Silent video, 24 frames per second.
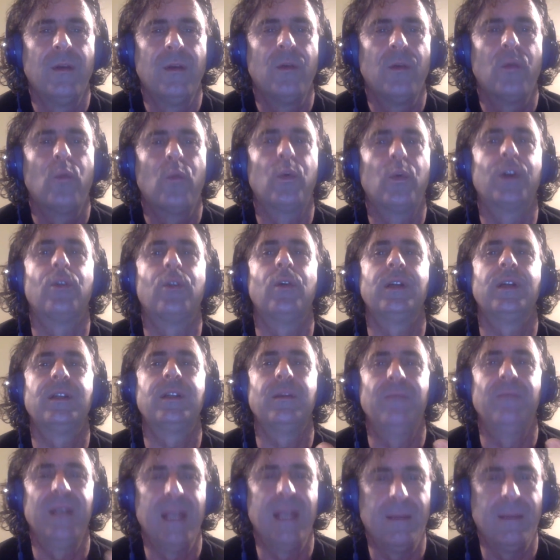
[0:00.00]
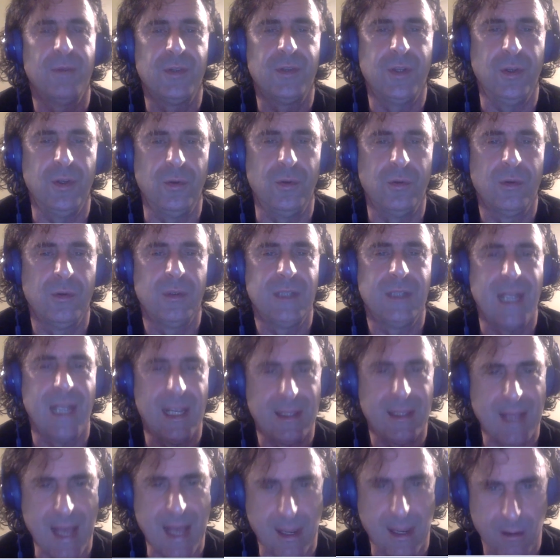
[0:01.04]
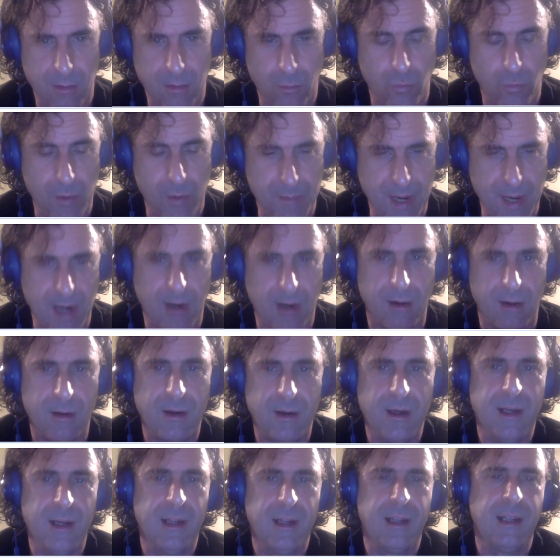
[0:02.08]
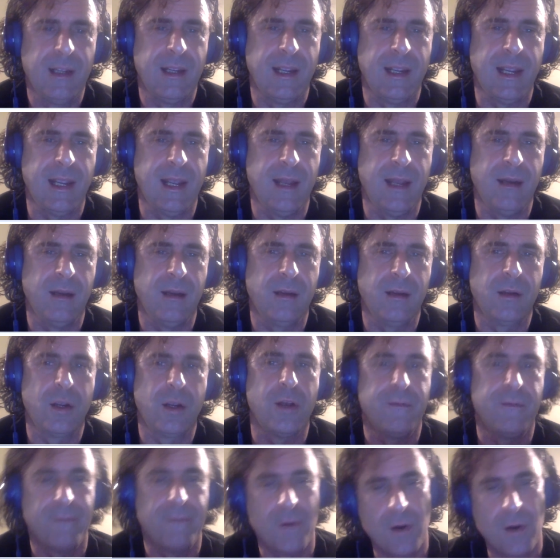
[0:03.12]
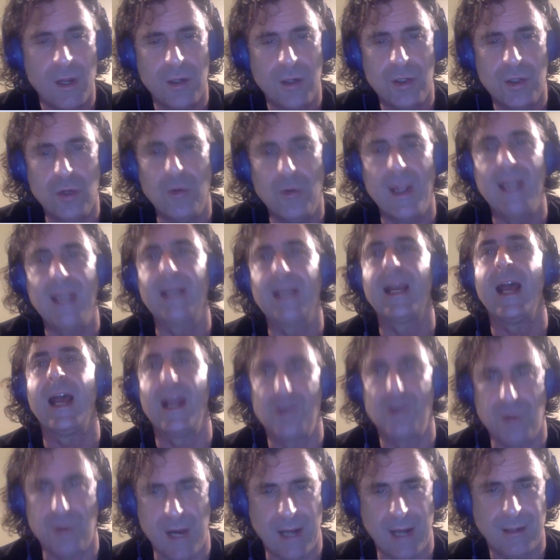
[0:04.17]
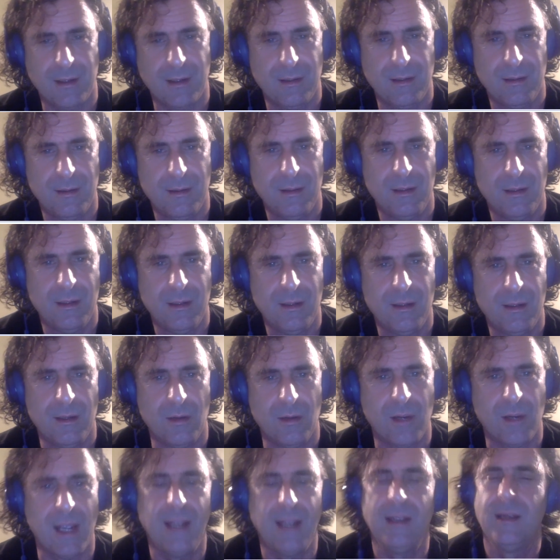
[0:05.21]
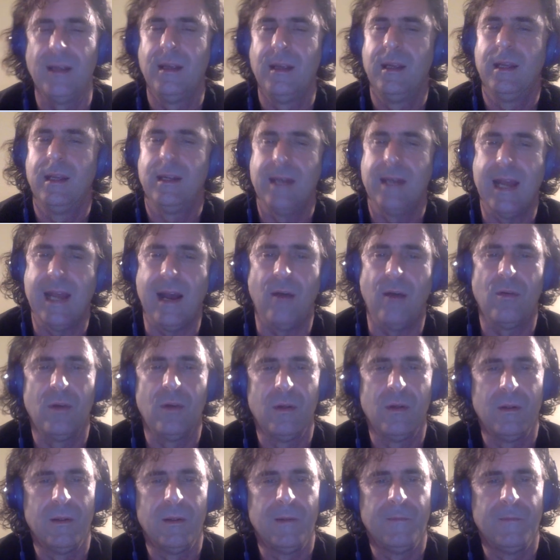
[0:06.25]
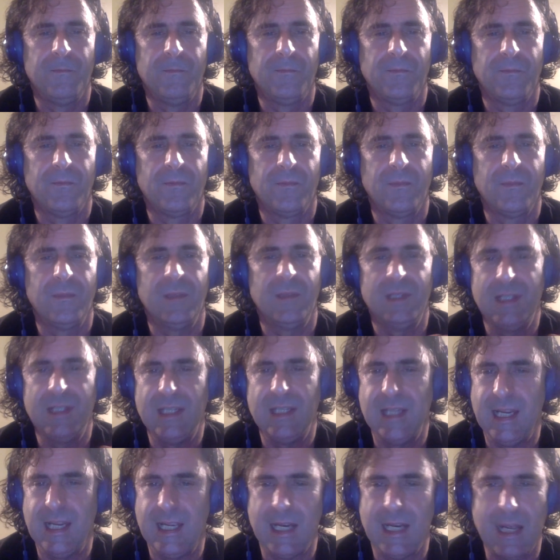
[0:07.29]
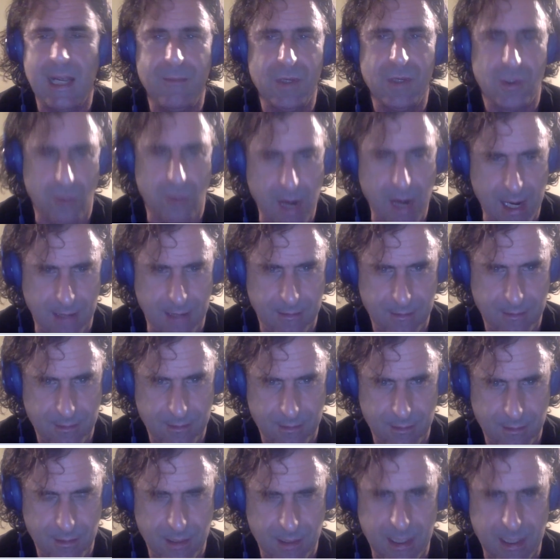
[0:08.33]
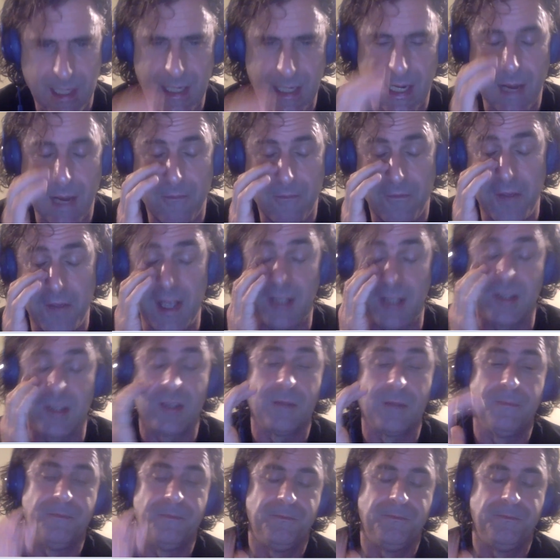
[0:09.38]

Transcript: we're going to be able to take that repair and convert it to a contract. Okay? Now, T&M is great. T&M fits